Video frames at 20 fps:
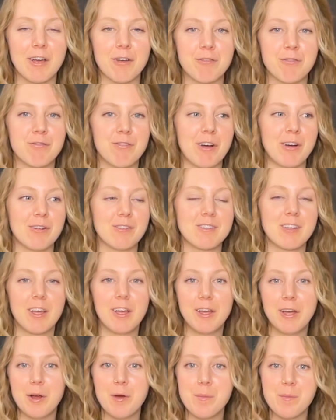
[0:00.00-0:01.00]
I've felt
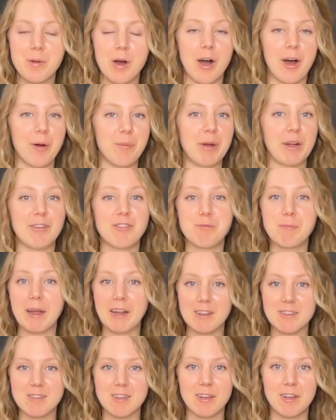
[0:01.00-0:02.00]

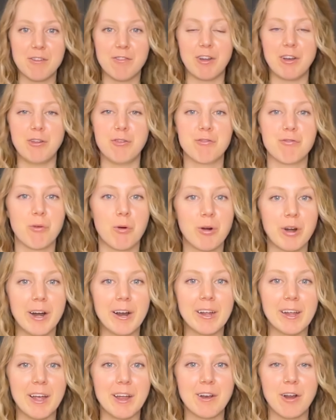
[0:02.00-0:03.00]
expansive and
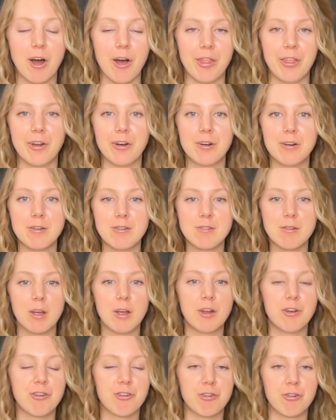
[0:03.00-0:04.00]
euphoric in others.
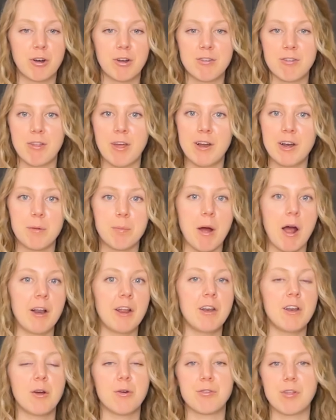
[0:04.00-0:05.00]
Trust that your
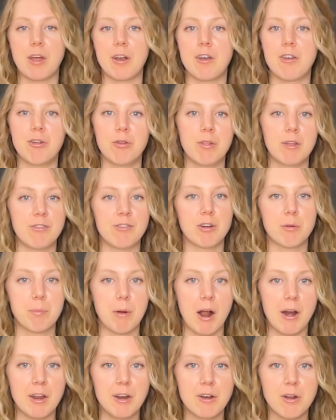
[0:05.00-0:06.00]
body knows how to do this. Your
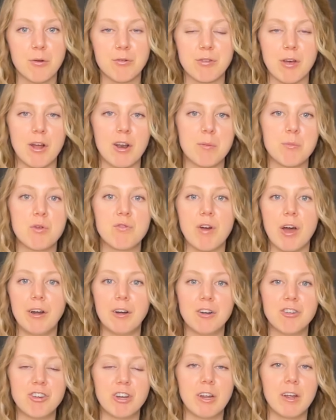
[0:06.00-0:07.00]
body knows how to move
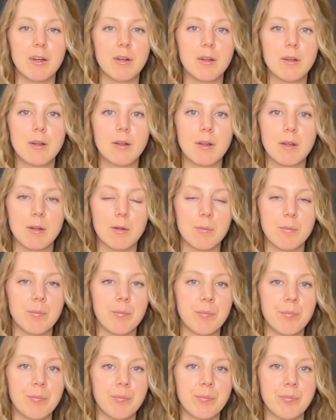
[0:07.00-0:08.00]
energy.
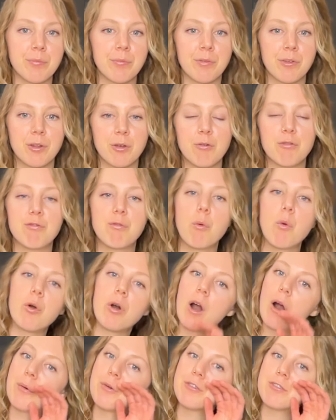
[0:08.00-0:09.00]

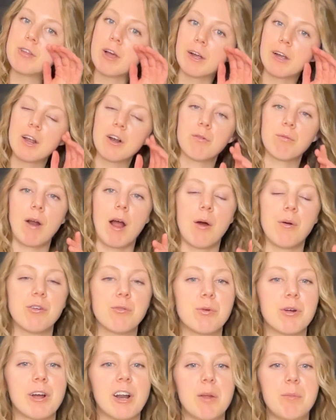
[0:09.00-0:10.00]
For our second round,
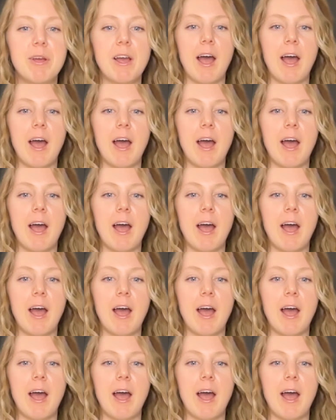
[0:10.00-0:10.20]
we're going to be